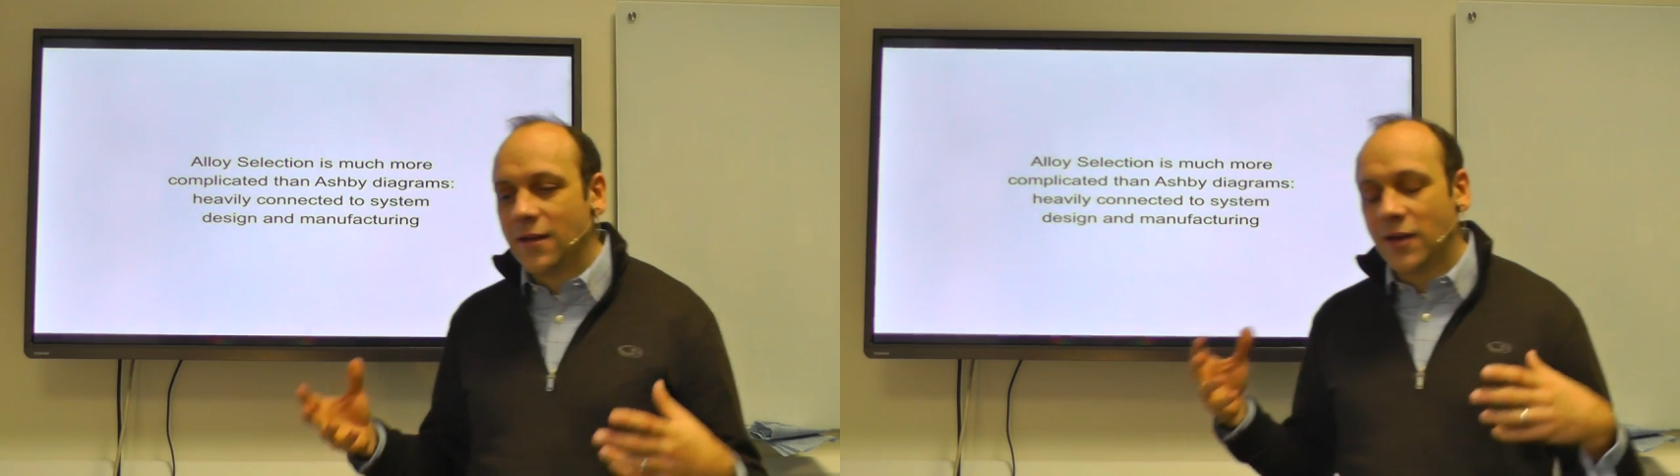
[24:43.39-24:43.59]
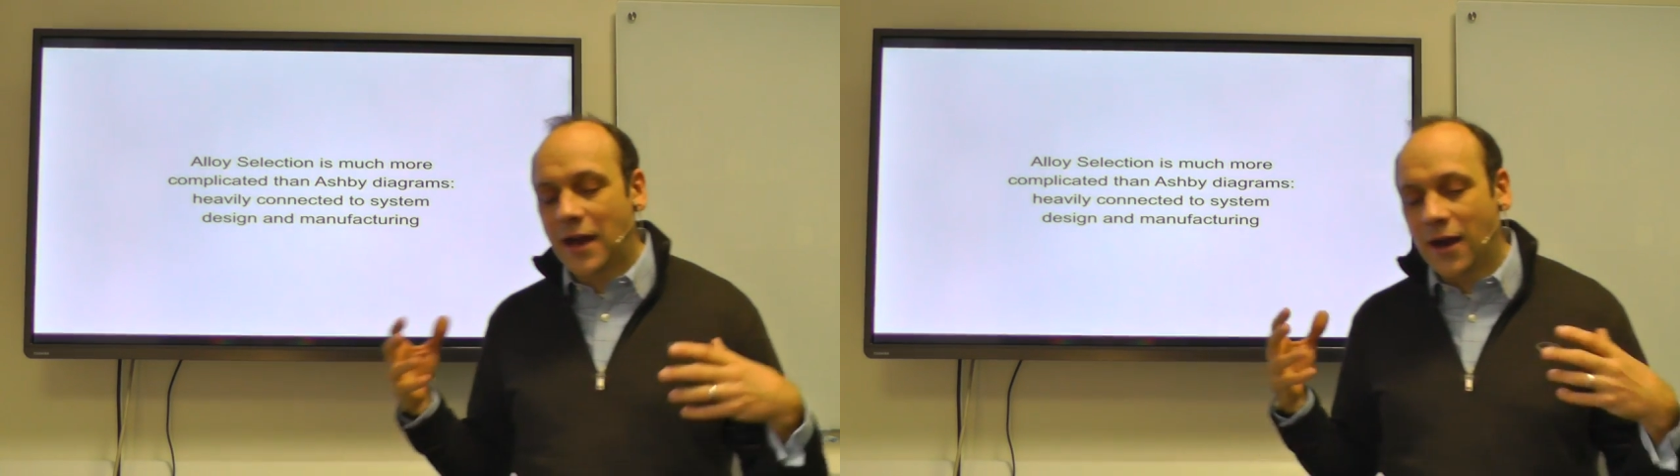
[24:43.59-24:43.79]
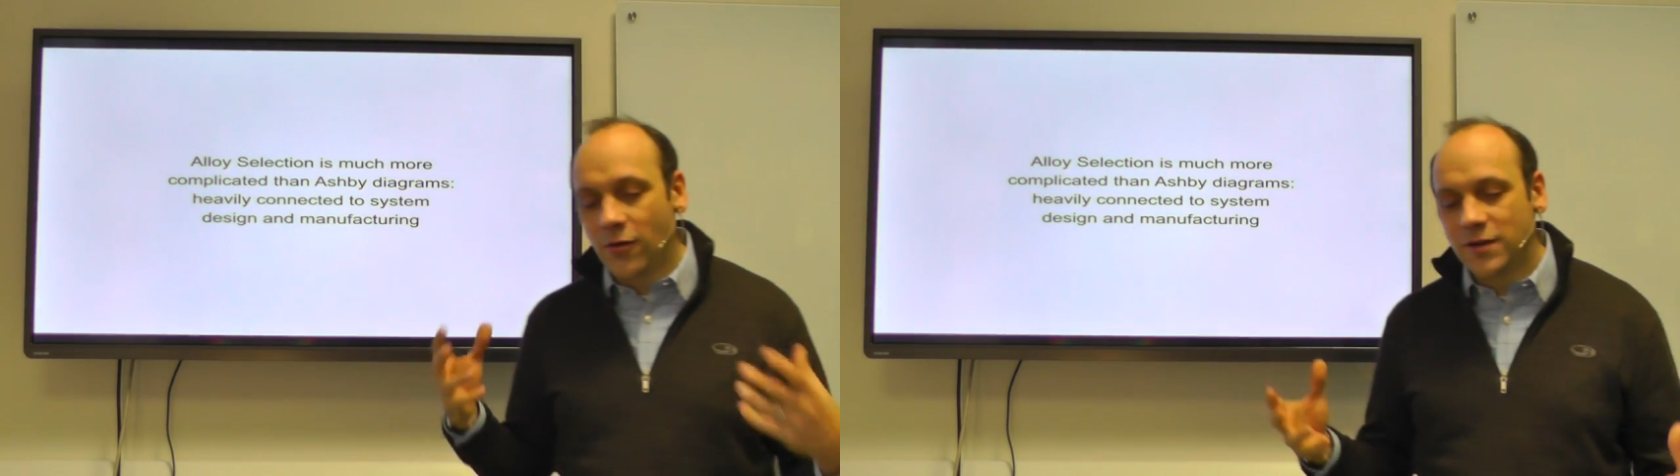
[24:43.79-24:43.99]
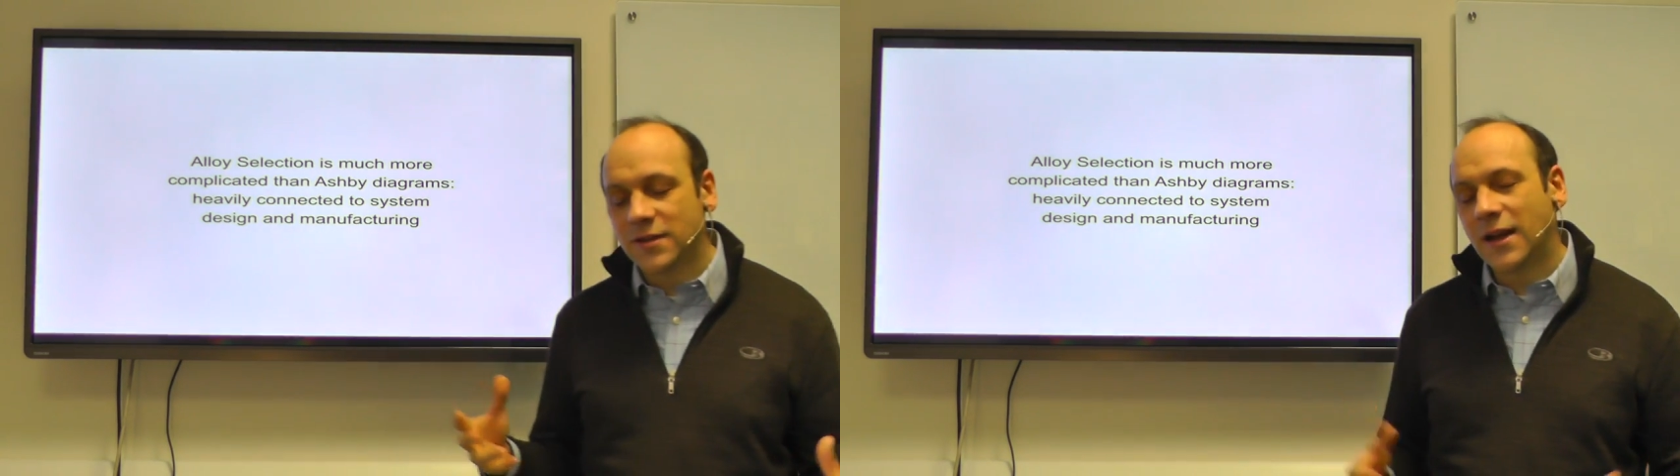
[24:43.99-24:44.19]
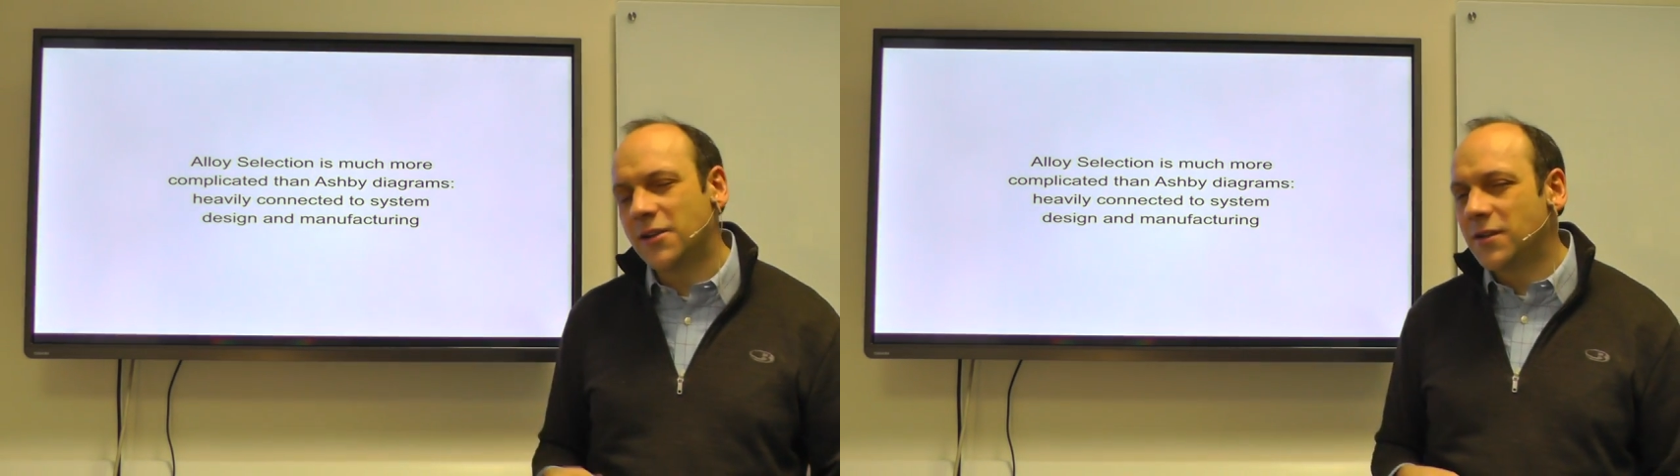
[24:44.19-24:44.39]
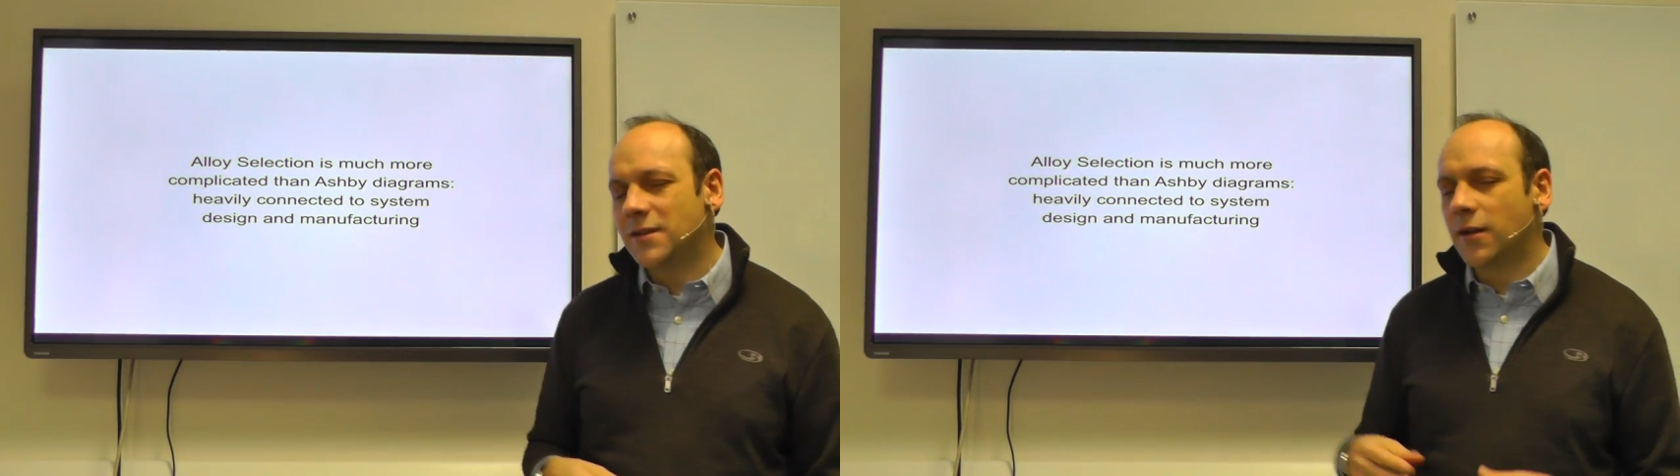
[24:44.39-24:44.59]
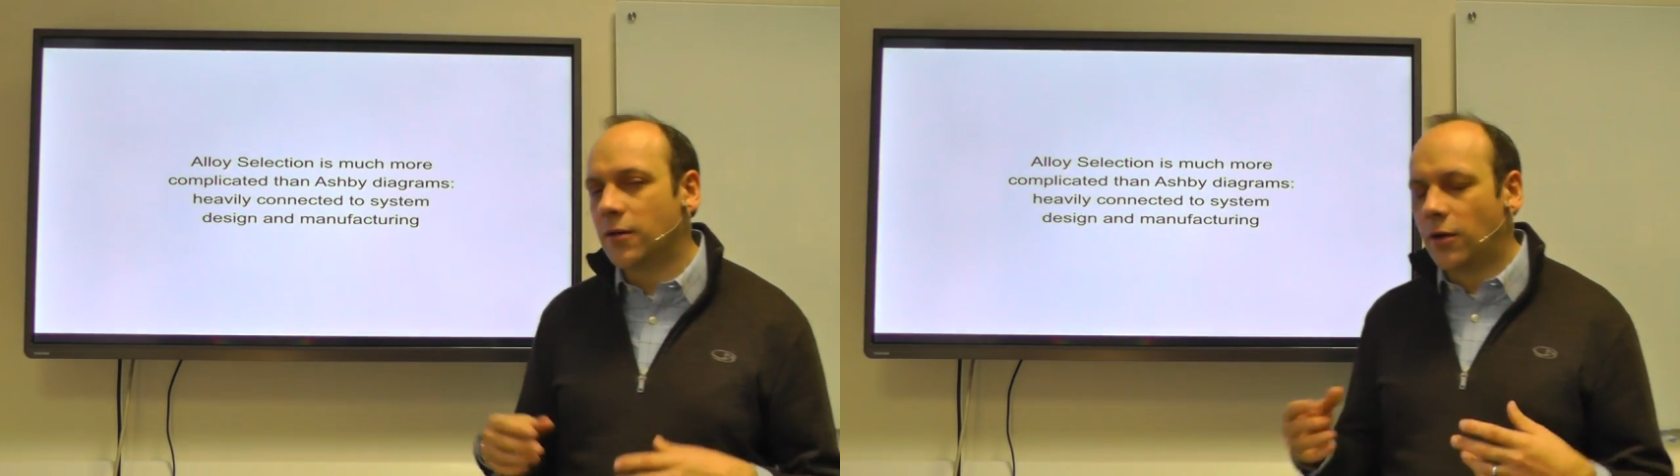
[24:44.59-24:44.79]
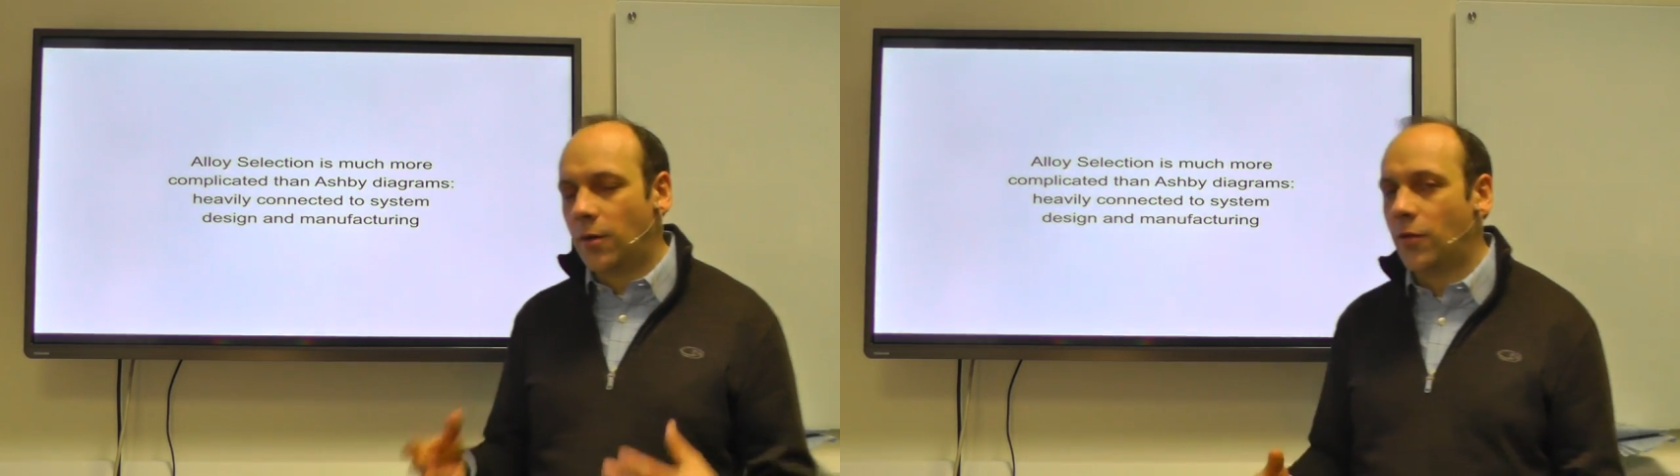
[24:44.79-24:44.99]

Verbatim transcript: that alloy selection is a lot